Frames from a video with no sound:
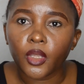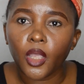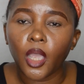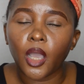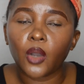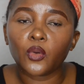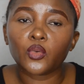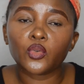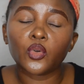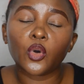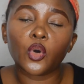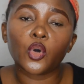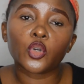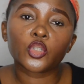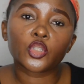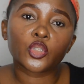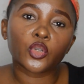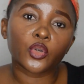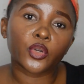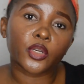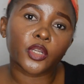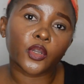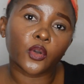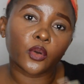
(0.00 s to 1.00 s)
I would
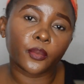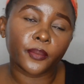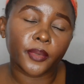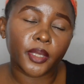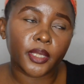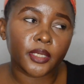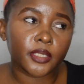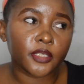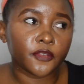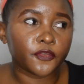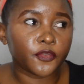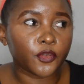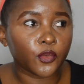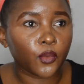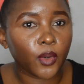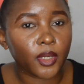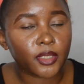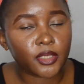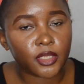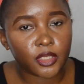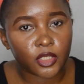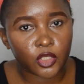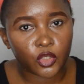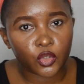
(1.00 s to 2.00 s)
also recommend, if you
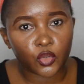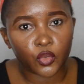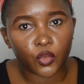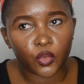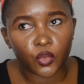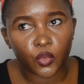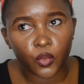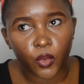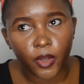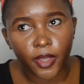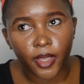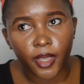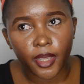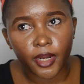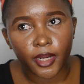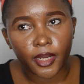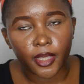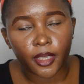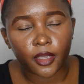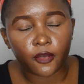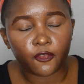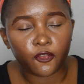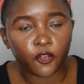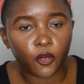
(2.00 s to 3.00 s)
want it to wear
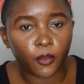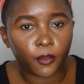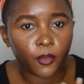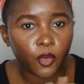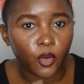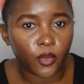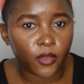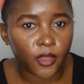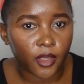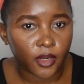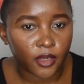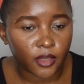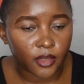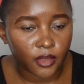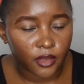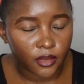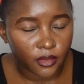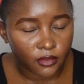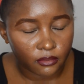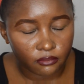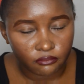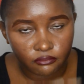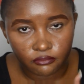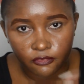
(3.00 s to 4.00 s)
like for more than
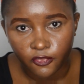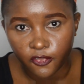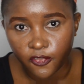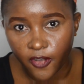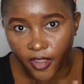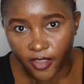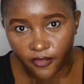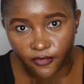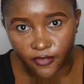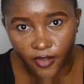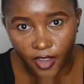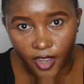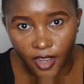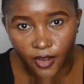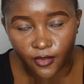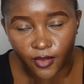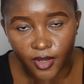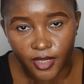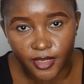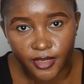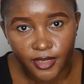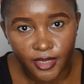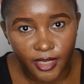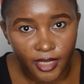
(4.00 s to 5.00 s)
5
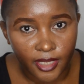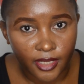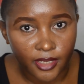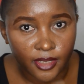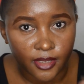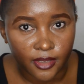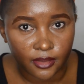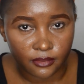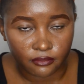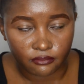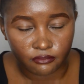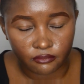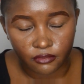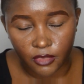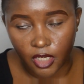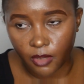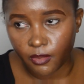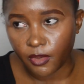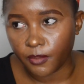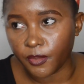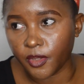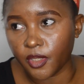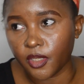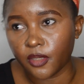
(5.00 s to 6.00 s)
hours, like
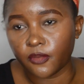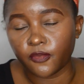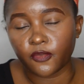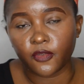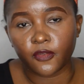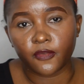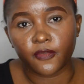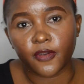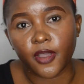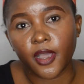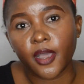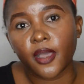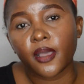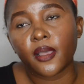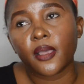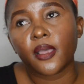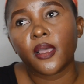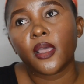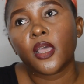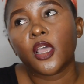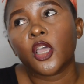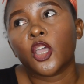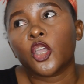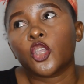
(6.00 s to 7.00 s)
kama mimi nilivyovaa,
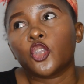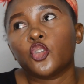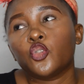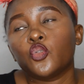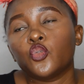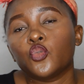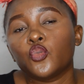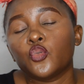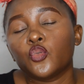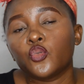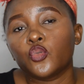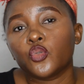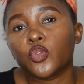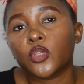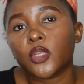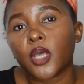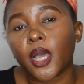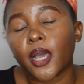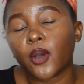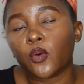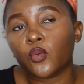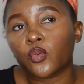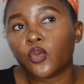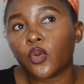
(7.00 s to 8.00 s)

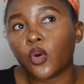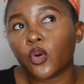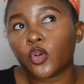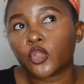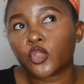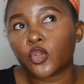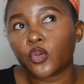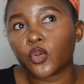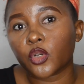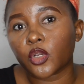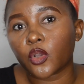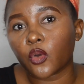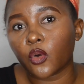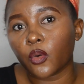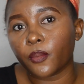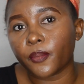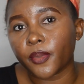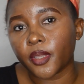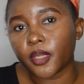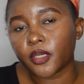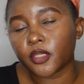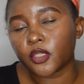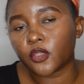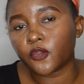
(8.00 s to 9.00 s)
I would also
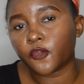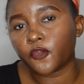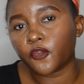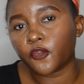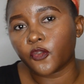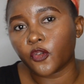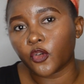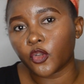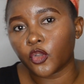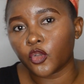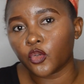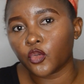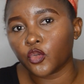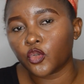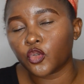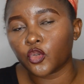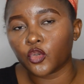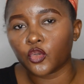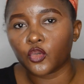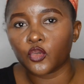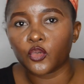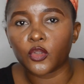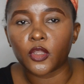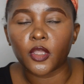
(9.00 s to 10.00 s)
recommend for you to
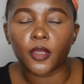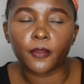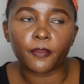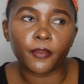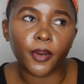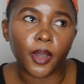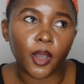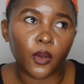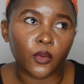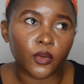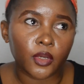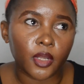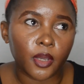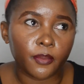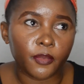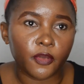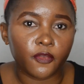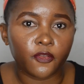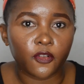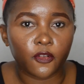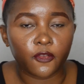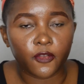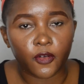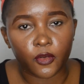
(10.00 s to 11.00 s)
do the powder
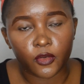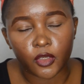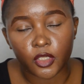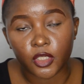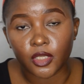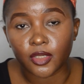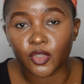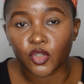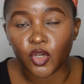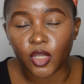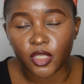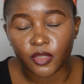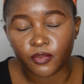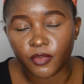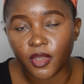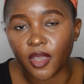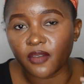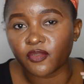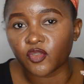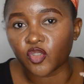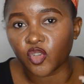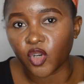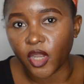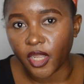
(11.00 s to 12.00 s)
before foundation. Trust me,
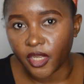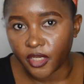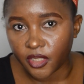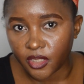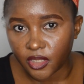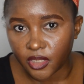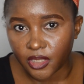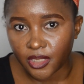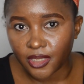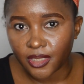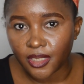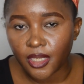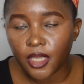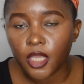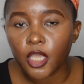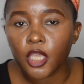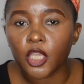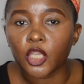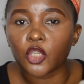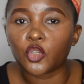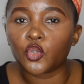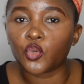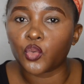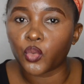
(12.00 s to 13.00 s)
I've tried it,
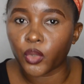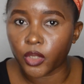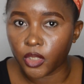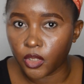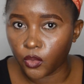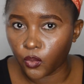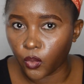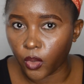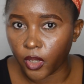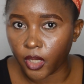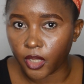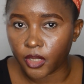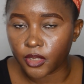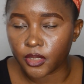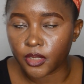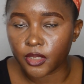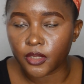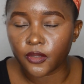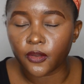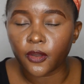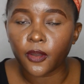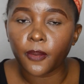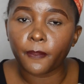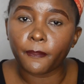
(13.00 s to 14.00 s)
it really
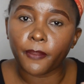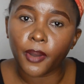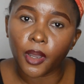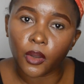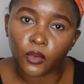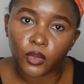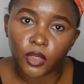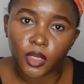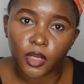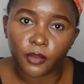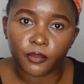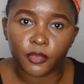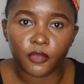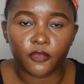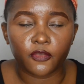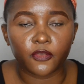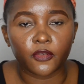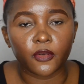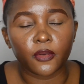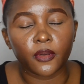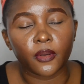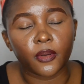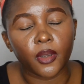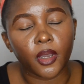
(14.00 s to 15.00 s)
works. Powder
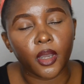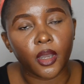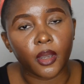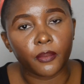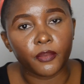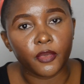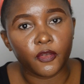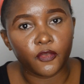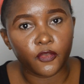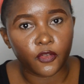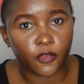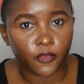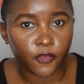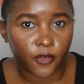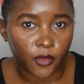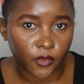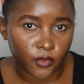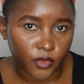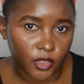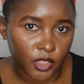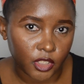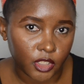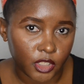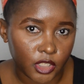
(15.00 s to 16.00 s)
before
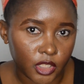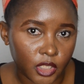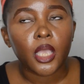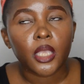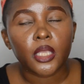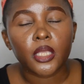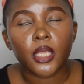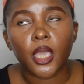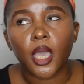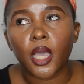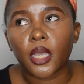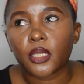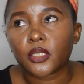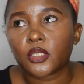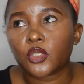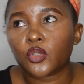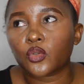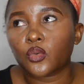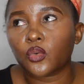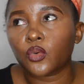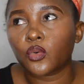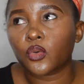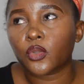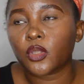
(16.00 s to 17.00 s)
foundation. Yeah,
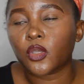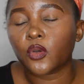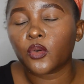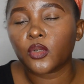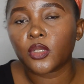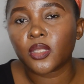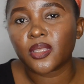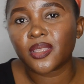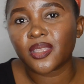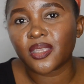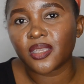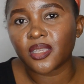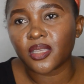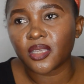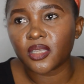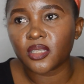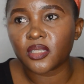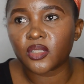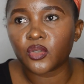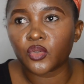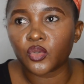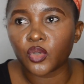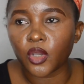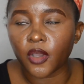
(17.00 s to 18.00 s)
so the only thing
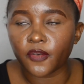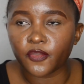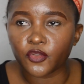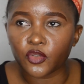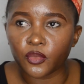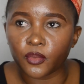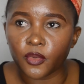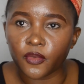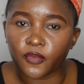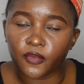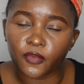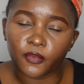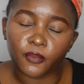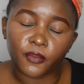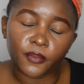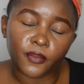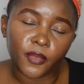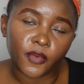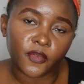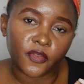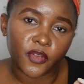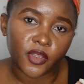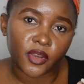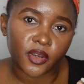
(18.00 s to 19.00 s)
is you have to be
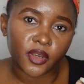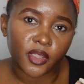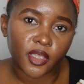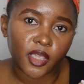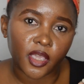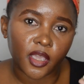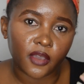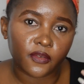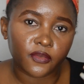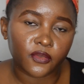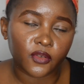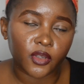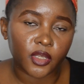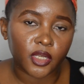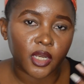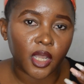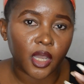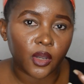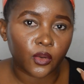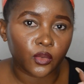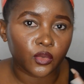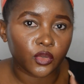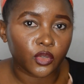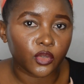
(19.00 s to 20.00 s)
very careful in
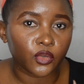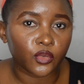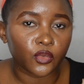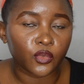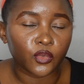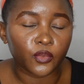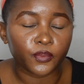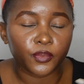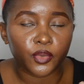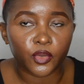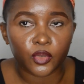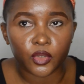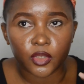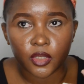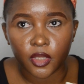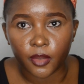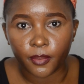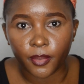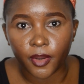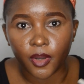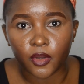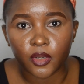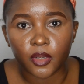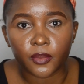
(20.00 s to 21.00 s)
how you put the
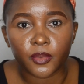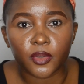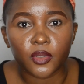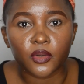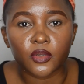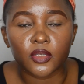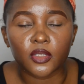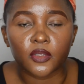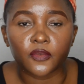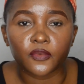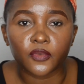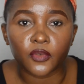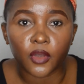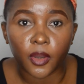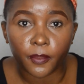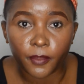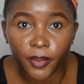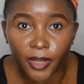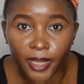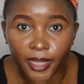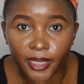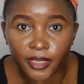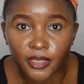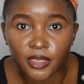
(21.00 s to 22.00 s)
powder, because if you
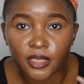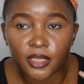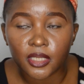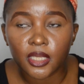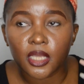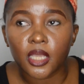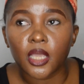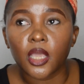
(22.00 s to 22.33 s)
apply it